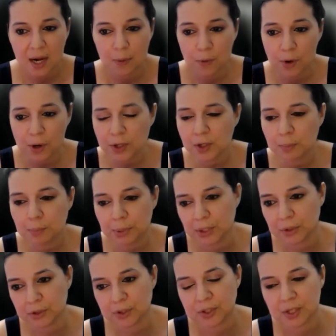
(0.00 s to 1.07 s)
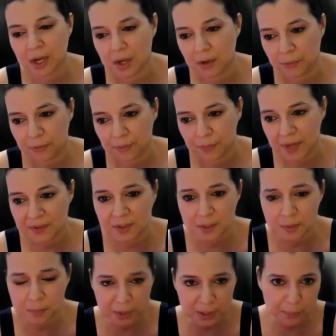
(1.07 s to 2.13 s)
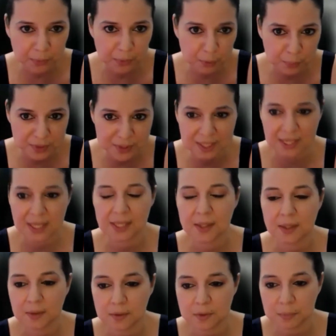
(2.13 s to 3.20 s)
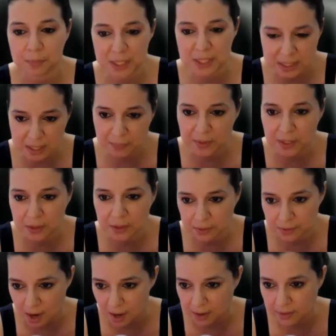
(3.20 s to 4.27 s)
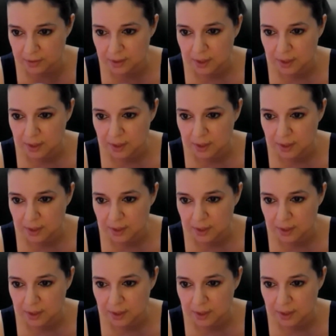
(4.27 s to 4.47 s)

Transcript: I want you to be yourself. I've seen people who pretend to be something they're not.